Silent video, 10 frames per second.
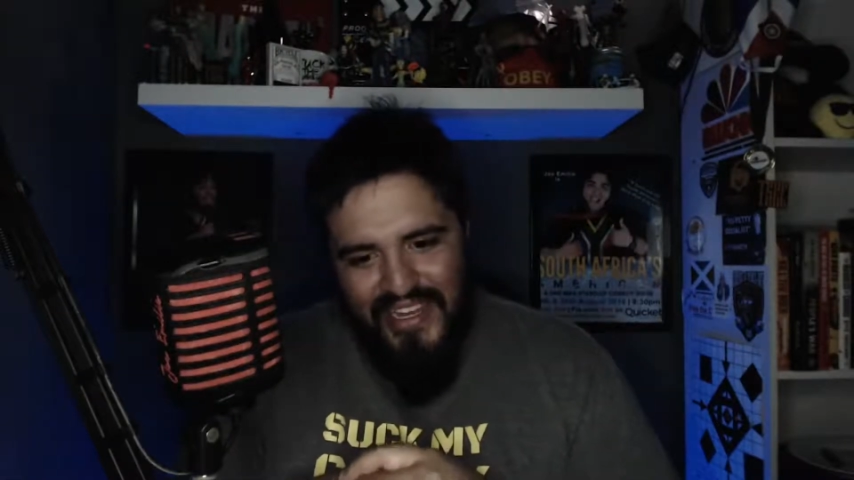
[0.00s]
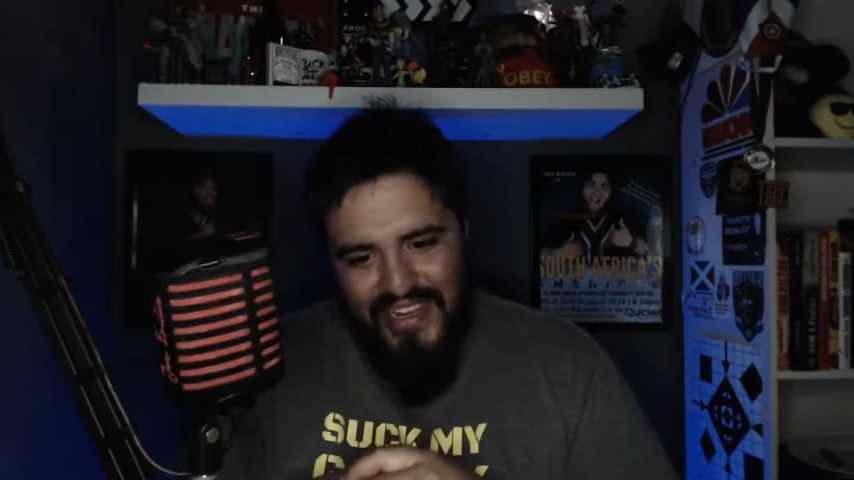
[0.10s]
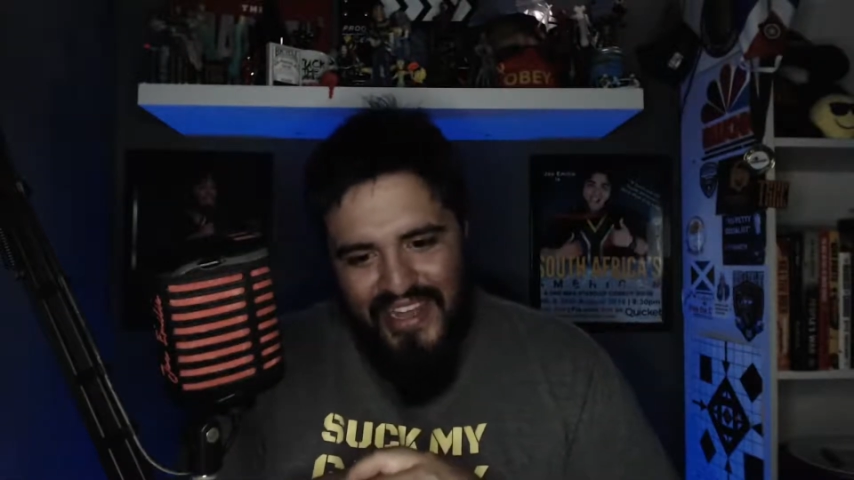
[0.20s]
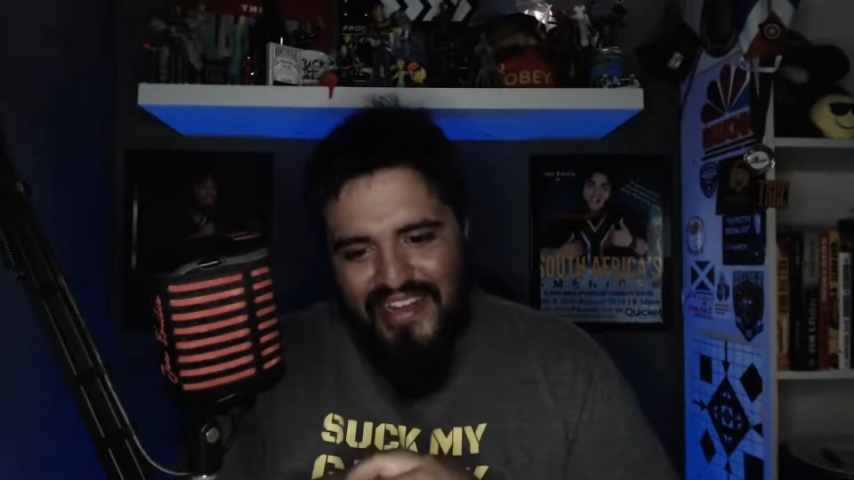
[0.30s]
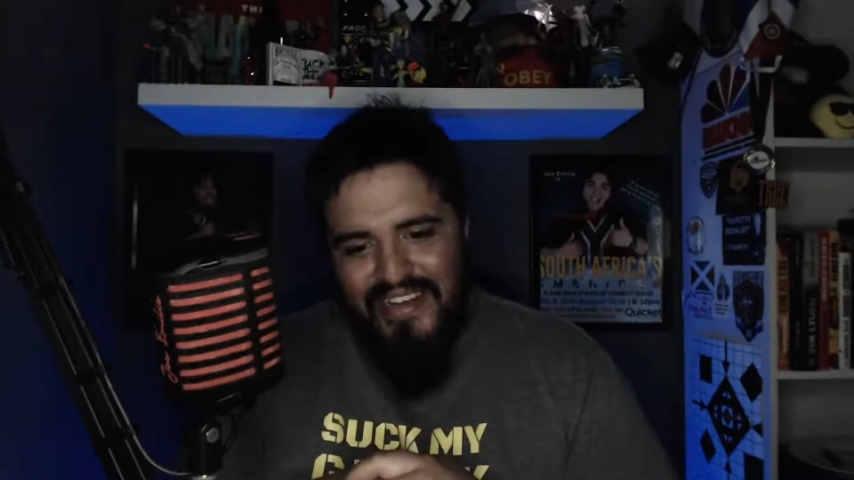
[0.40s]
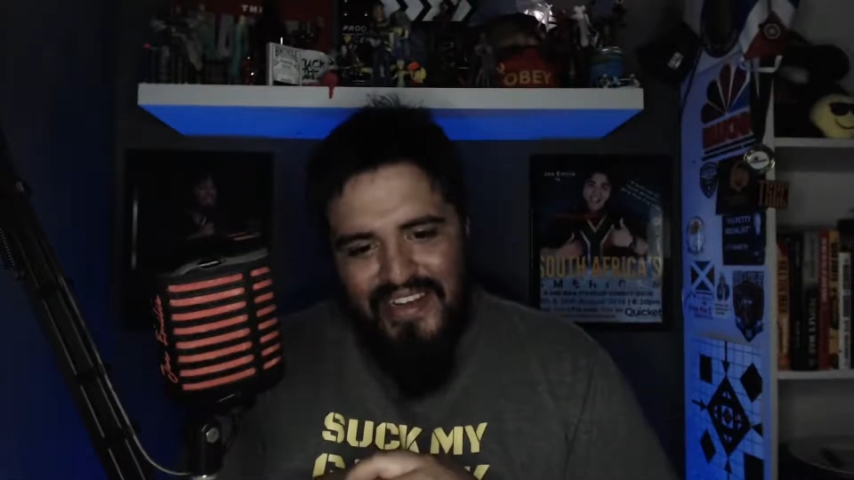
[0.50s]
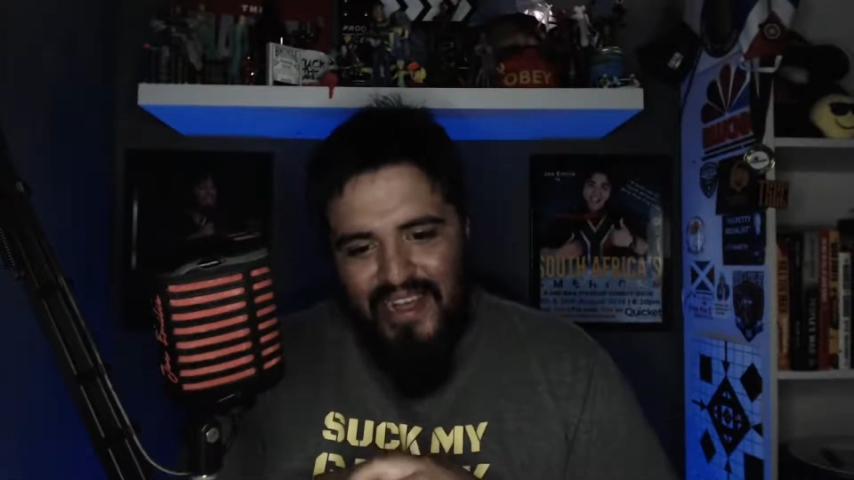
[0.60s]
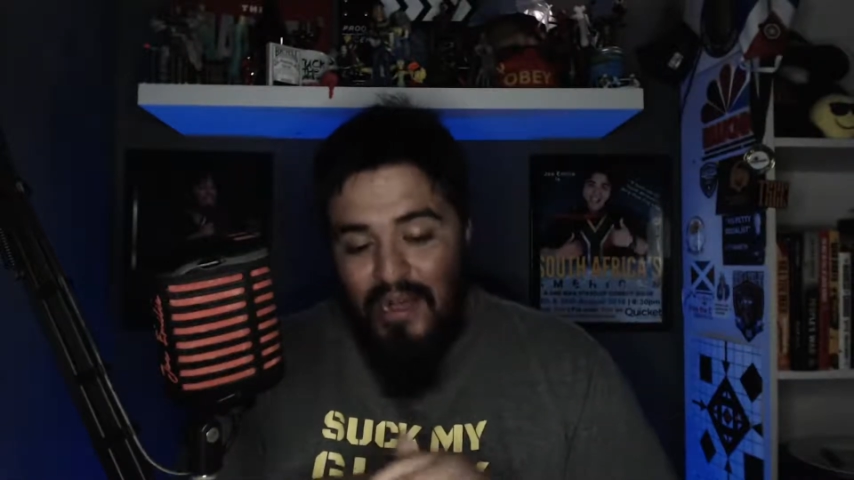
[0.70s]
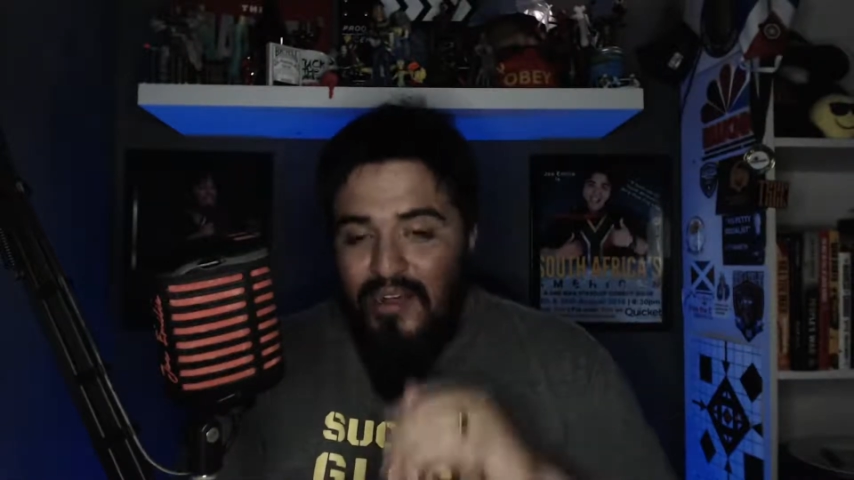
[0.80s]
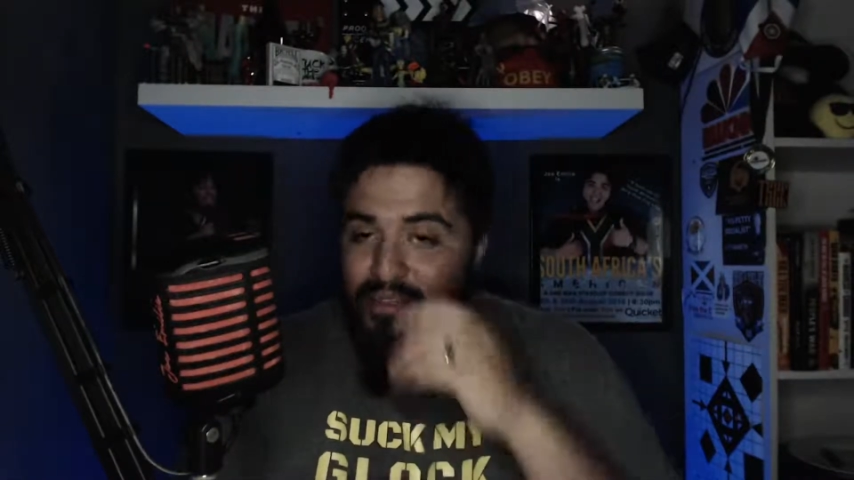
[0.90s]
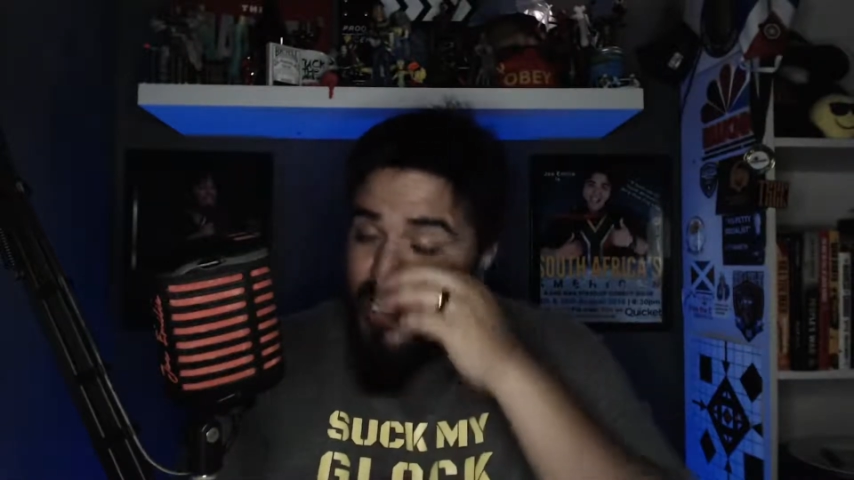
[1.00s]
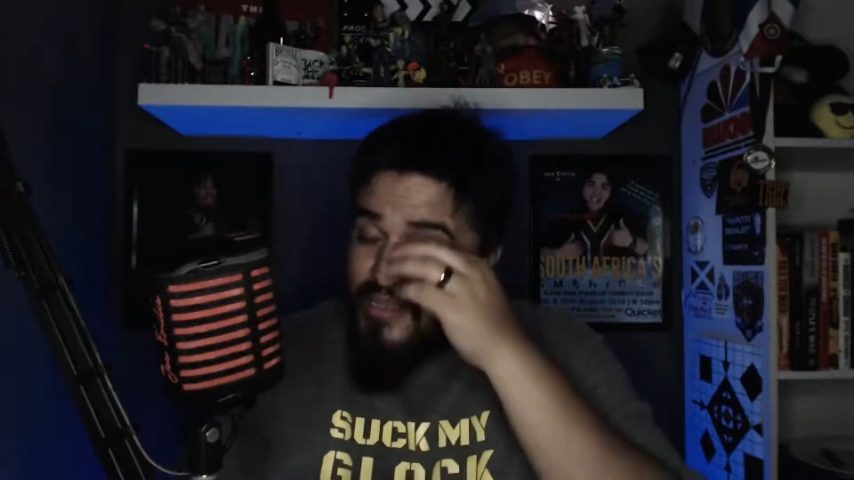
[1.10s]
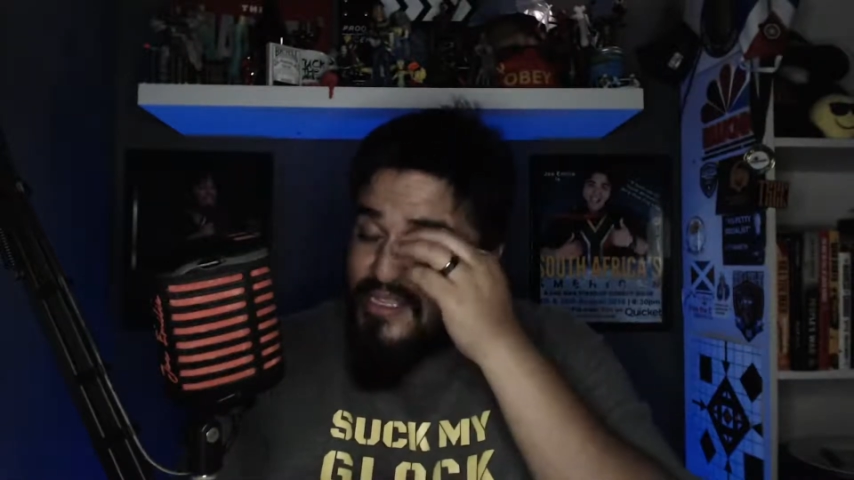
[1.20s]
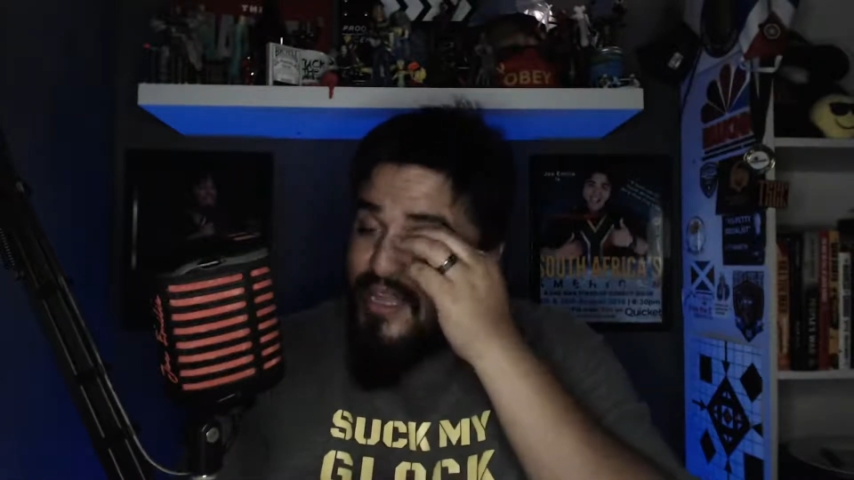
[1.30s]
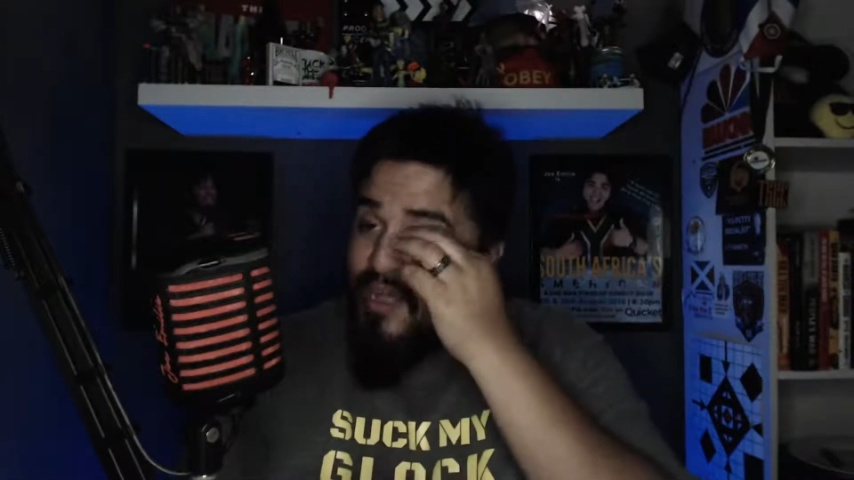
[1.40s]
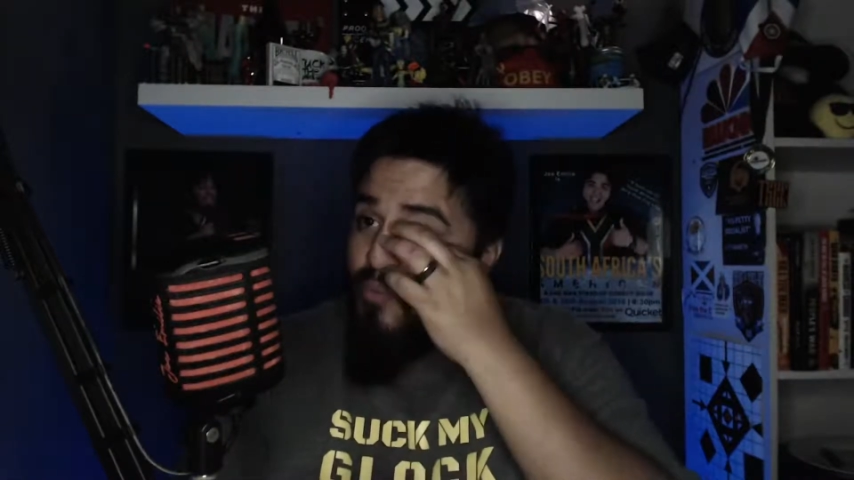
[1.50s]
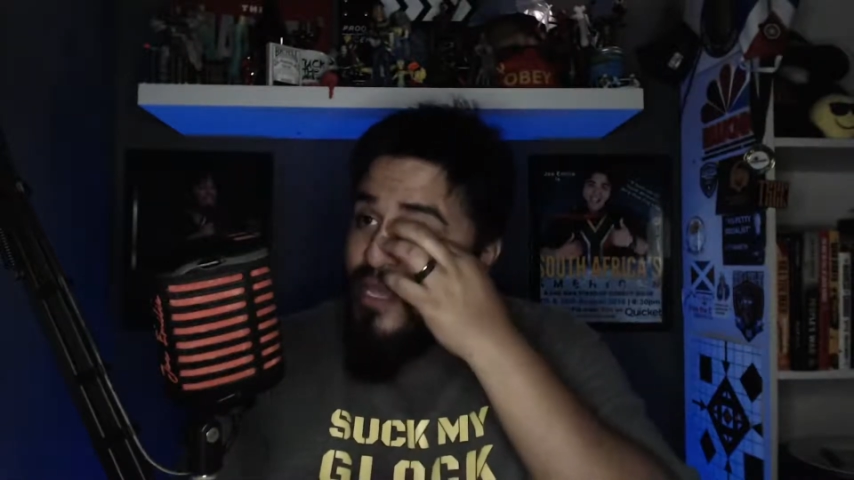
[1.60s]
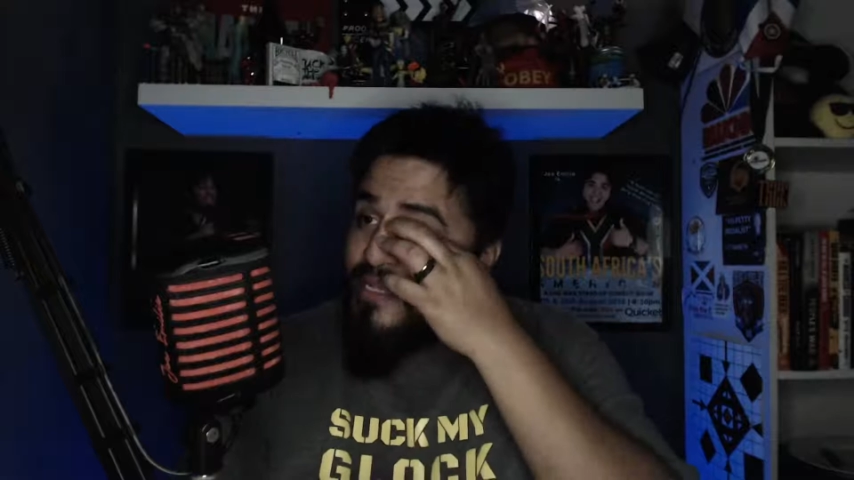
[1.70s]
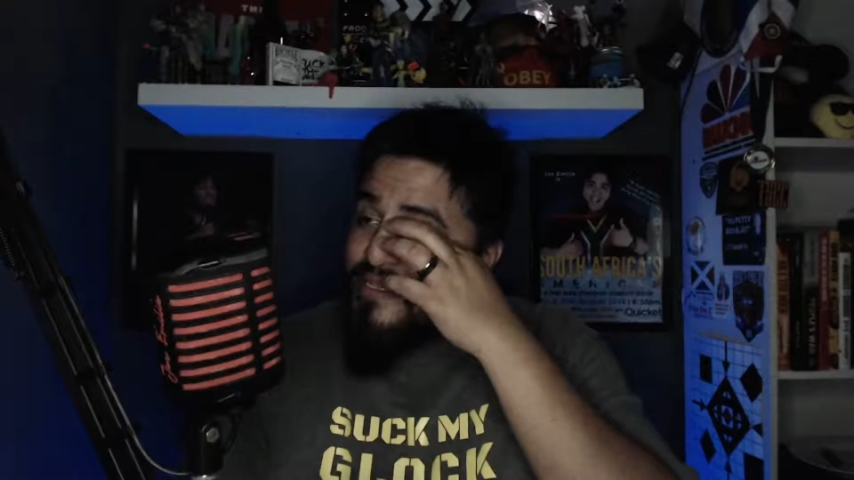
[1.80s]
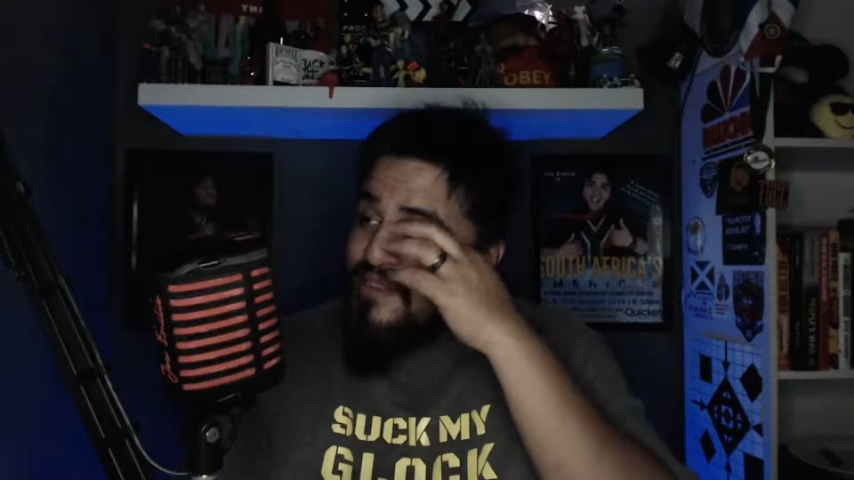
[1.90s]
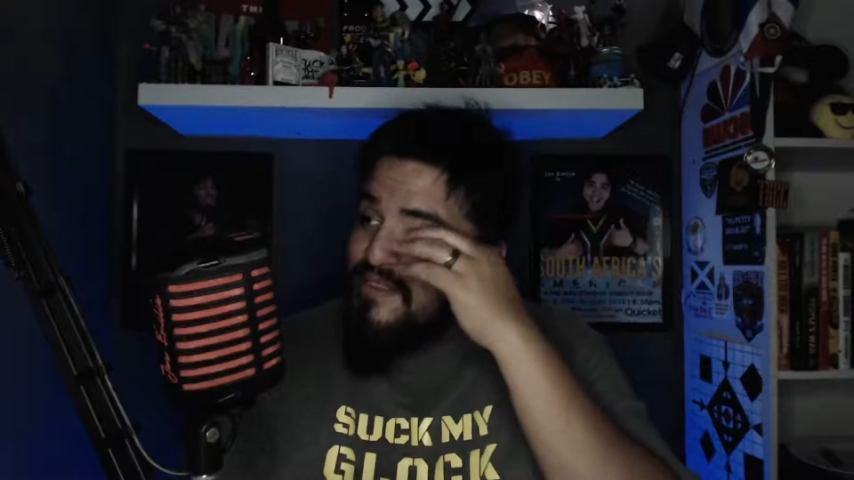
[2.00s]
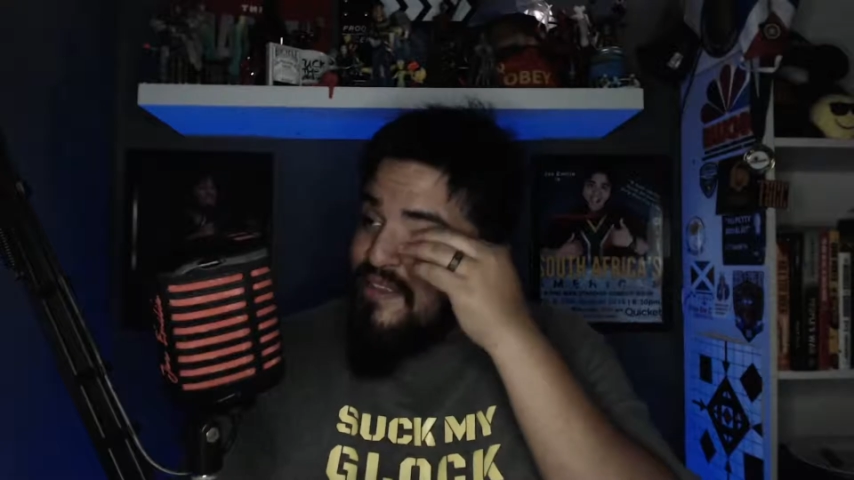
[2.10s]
Not I'll wait.